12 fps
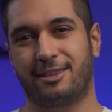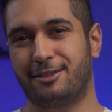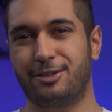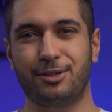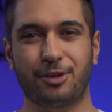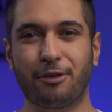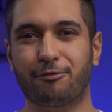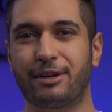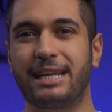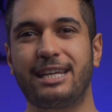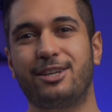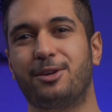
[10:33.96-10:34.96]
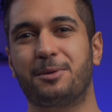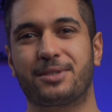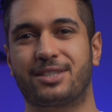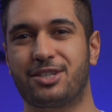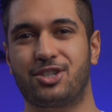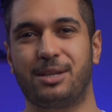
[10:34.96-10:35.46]
you don't really
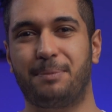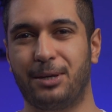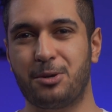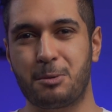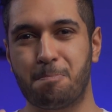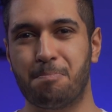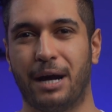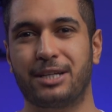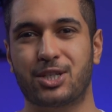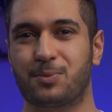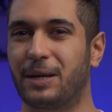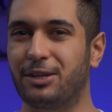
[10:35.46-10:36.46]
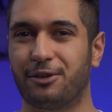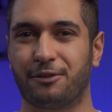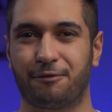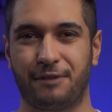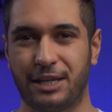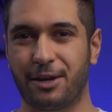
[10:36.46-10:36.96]
use the GPU much when you're
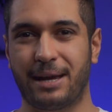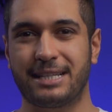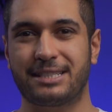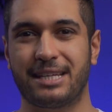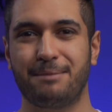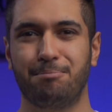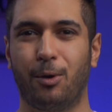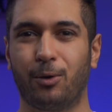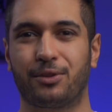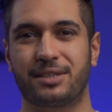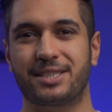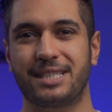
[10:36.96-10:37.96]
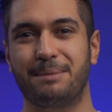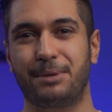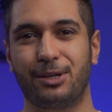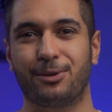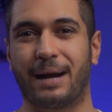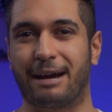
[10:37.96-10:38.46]
video editing, more the
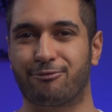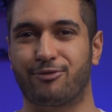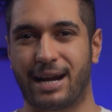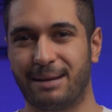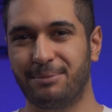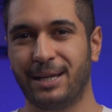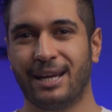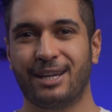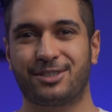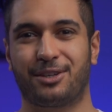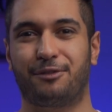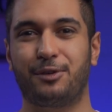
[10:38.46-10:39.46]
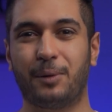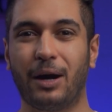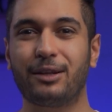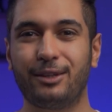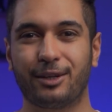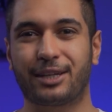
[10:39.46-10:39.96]
CPU and RAM. So if you
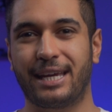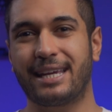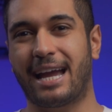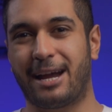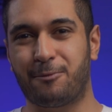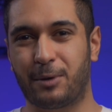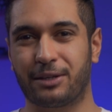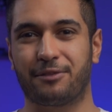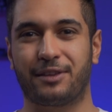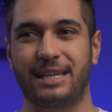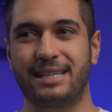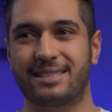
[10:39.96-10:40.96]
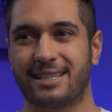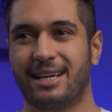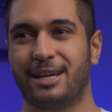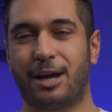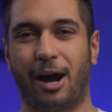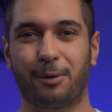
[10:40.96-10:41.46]
are looking at one of these,
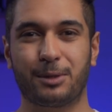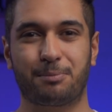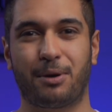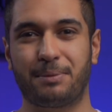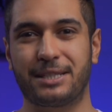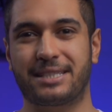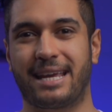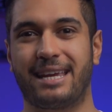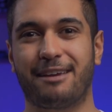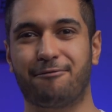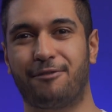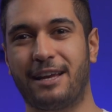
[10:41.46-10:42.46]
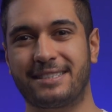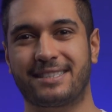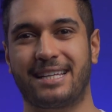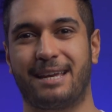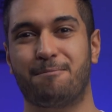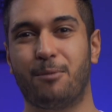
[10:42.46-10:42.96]
I would probably say
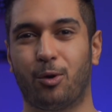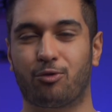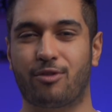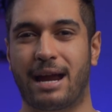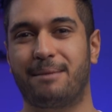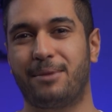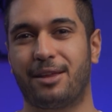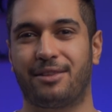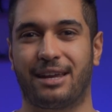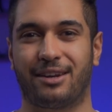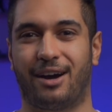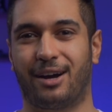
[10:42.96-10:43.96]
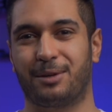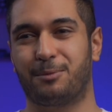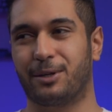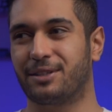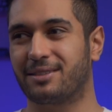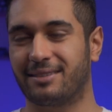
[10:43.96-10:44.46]
invest in more RAM than I
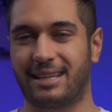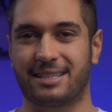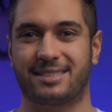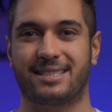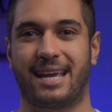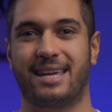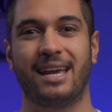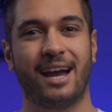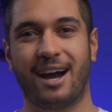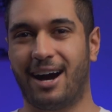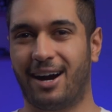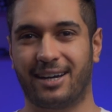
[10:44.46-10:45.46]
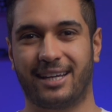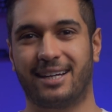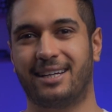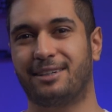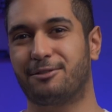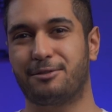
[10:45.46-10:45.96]
would, let's say,
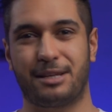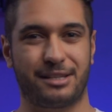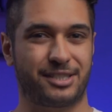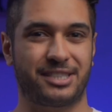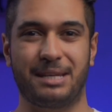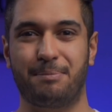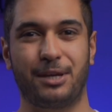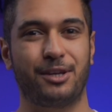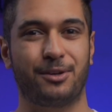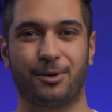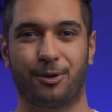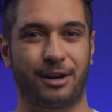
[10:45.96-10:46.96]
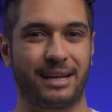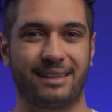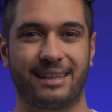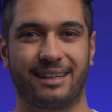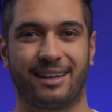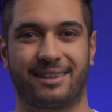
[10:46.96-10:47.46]
higher CPU or
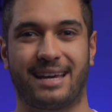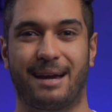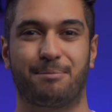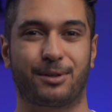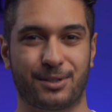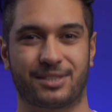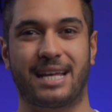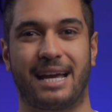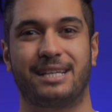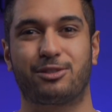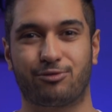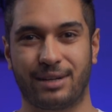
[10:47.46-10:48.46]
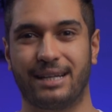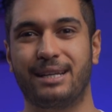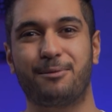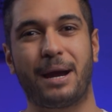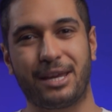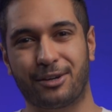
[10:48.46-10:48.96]
anything like that, because that is really
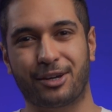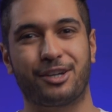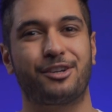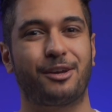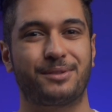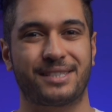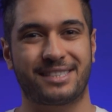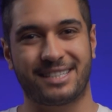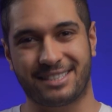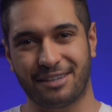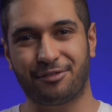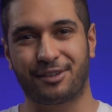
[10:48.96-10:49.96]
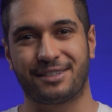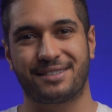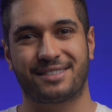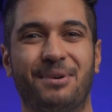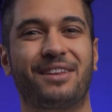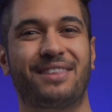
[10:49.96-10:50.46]
where you're gonna notice the
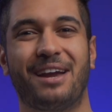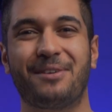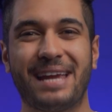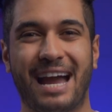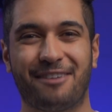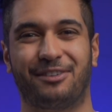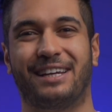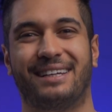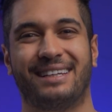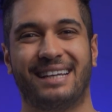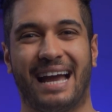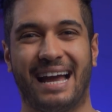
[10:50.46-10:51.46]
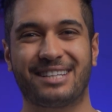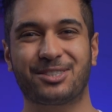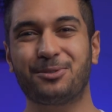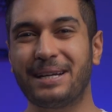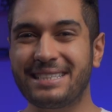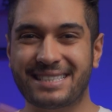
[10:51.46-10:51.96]
difference. But there we have it. As
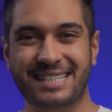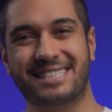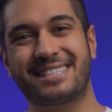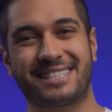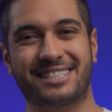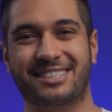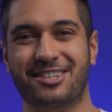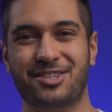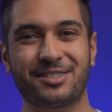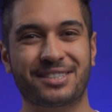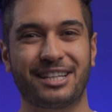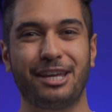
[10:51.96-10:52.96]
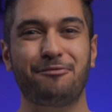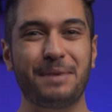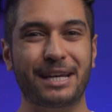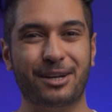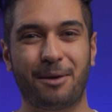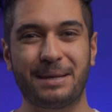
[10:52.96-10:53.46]
always, this is discussion, so leave
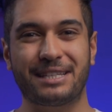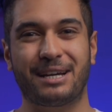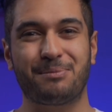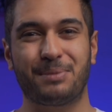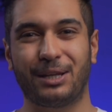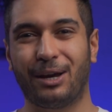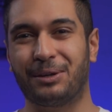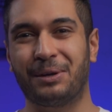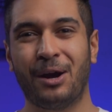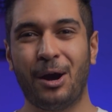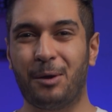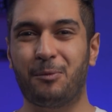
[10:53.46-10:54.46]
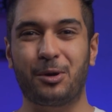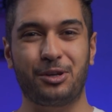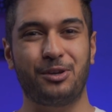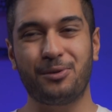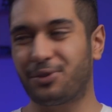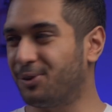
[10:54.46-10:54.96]
me a comment down below on what
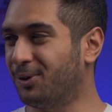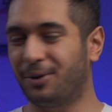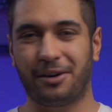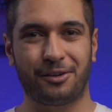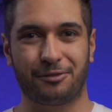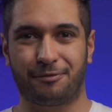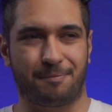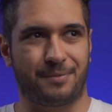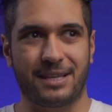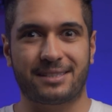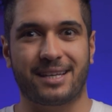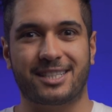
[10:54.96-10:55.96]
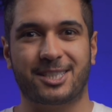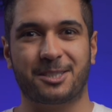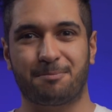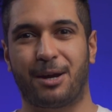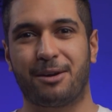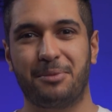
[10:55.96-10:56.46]
you thought of this
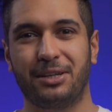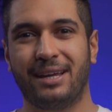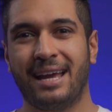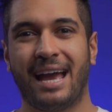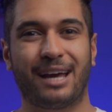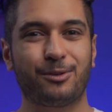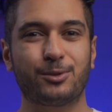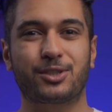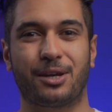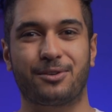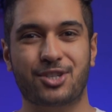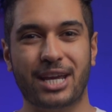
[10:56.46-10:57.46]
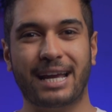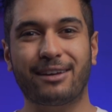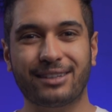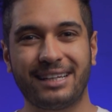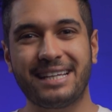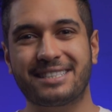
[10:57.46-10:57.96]
experiment. And also check
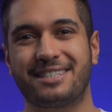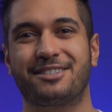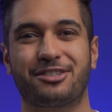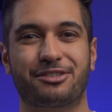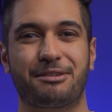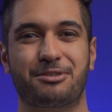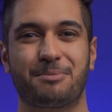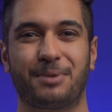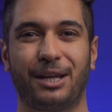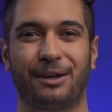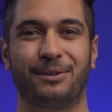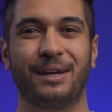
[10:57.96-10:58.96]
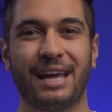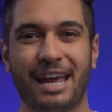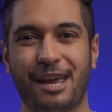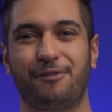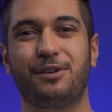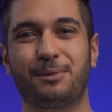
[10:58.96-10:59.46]
out the links in the description below
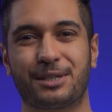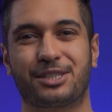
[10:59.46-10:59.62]
if you wanna